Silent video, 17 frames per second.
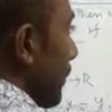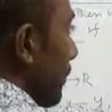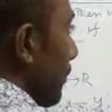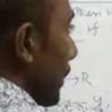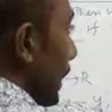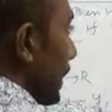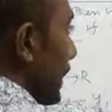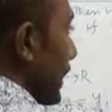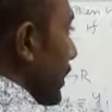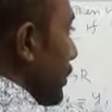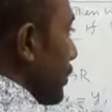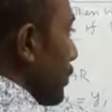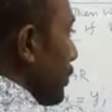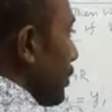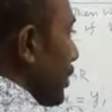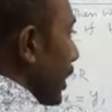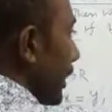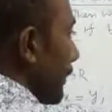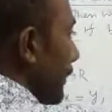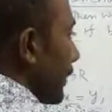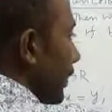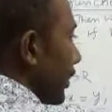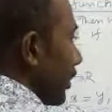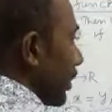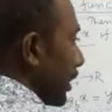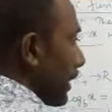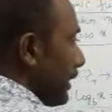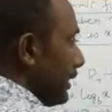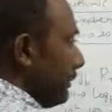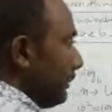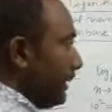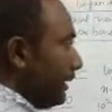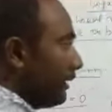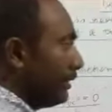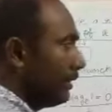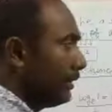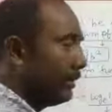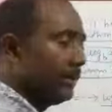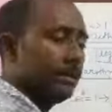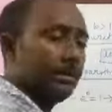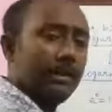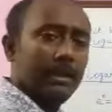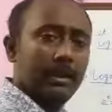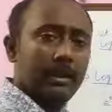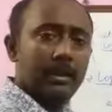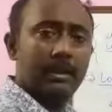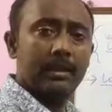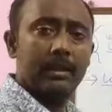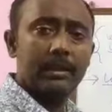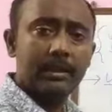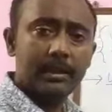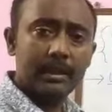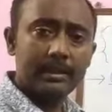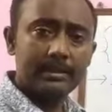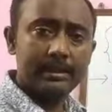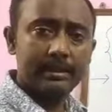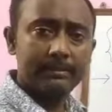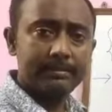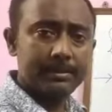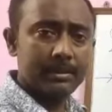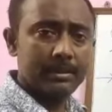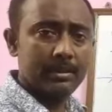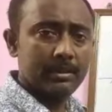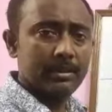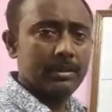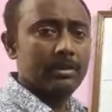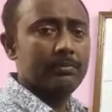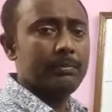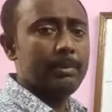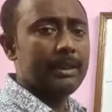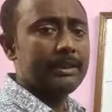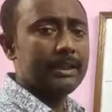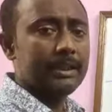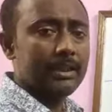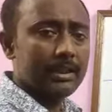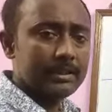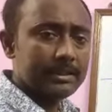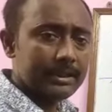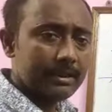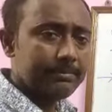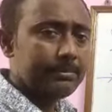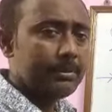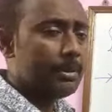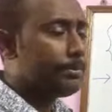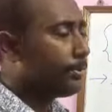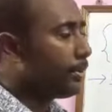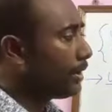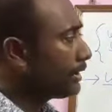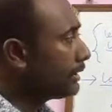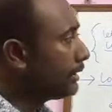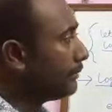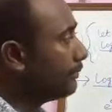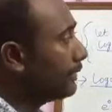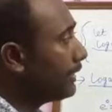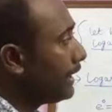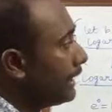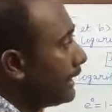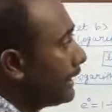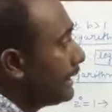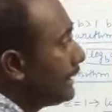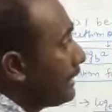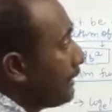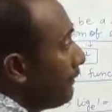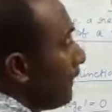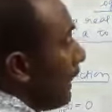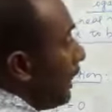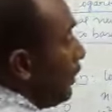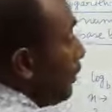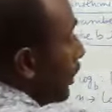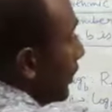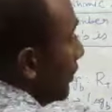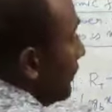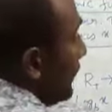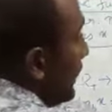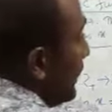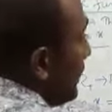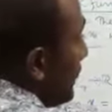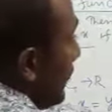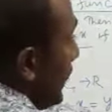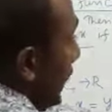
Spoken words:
by the use of logarithmic concept. By the concept of logarithm, we are getting the value of this